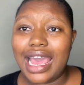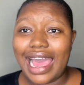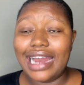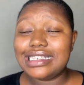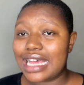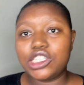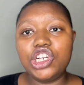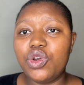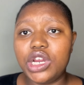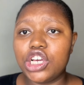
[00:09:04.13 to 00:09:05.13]
And it's
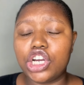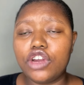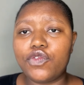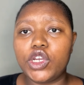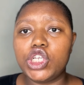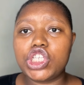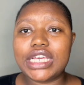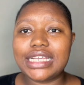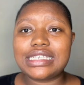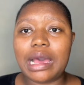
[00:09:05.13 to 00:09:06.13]
actually really good for you to
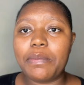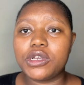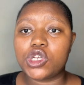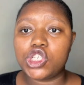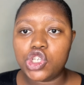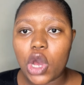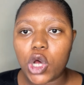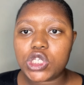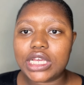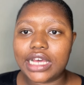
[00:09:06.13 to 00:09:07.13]
get samples because you
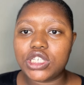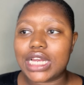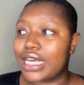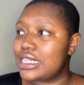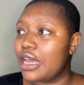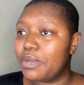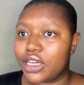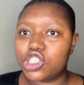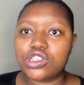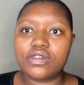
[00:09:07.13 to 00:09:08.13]
also get to like take
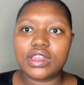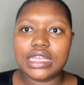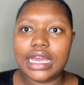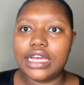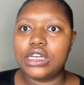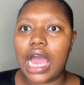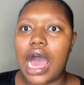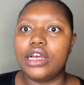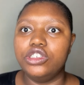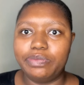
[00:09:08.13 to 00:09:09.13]
pictures of the thing and
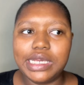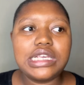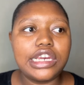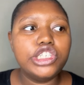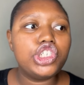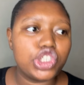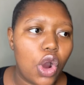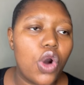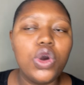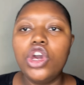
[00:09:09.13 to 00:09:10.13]
uh, basically
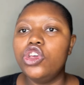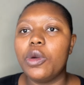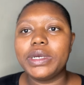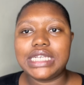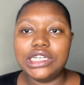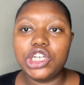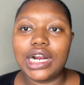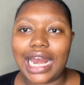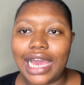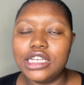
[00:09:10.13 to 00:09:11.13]
show your potential
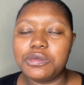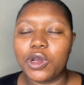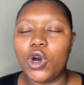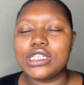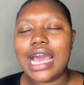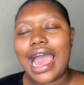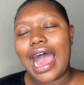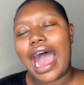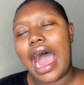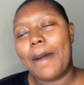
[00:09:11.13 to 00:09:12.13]
clients because
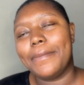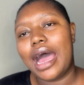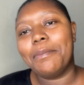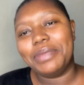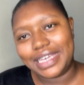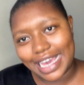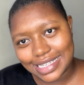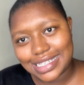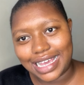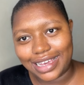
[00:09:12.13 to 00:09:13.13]
um, I'm
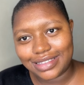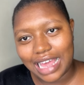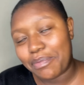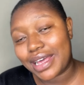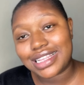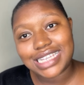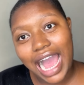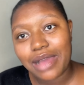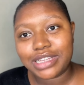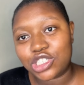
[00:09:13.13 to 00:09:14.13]
guessing that by the
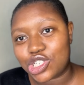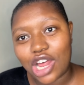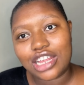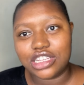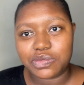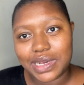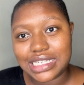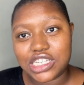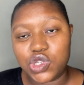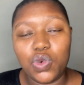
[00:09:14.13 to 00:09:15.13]
time that you're starting this
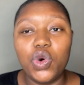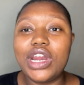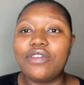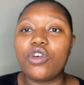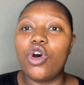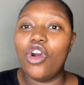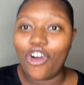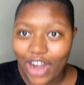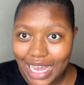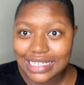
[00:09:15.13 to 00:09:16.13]
business, you would have
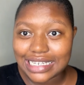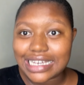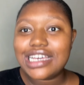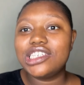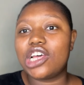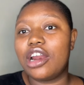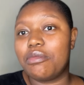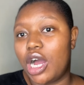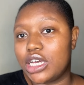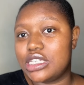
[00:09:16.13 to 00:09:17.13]
already started
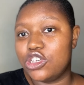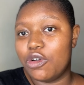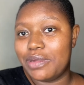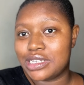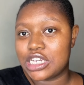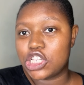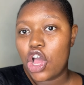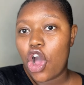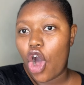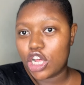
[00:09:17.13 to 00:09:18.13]
marketing your business
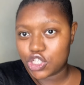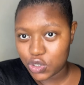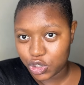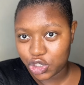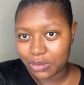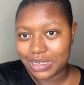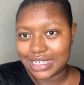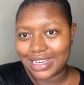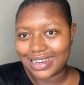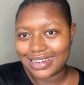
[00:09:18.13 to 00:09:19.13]
on social
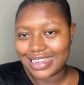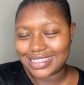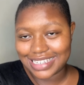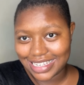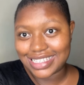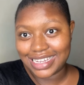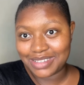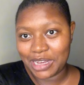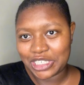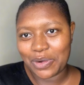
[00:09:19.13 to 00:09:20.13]
media let's let's let's
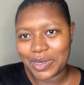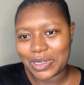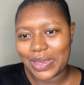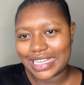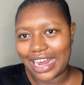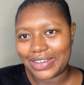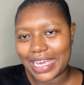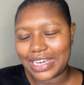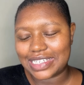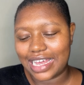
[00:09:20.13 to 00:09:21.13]
make sure we're doing that okay
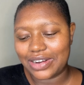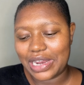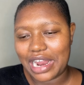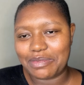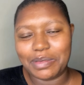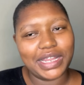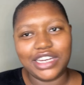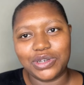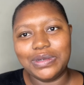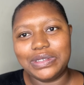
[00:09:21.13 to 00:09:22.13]
because i know a lot of people that
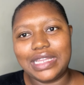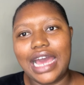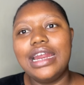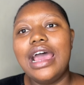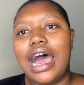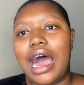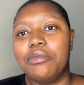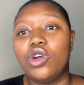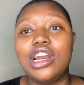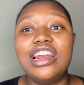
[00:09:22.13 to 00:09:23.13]
don't do that um
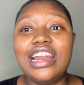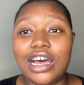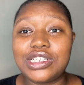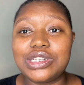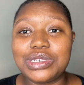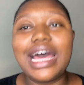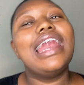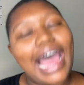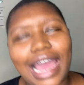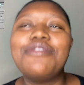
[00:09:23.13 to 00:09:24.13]
you want to learn how to do
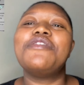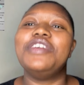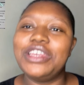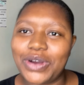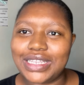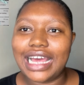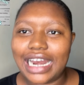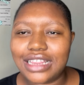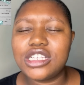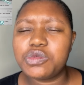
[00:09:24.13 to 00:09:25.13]
that i have a video on that
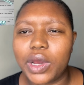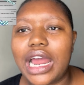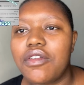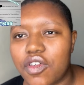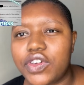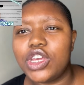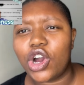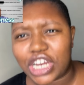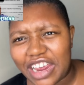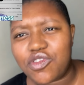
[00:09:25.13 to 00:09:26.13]
at this point i have a video
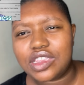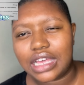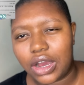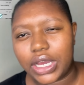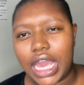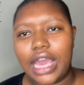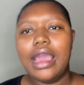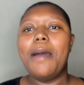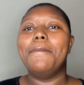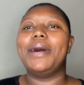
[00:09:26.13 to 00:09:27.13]
on everything okay
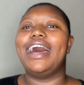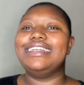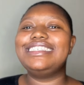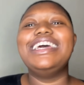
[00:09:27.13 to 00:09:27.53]
but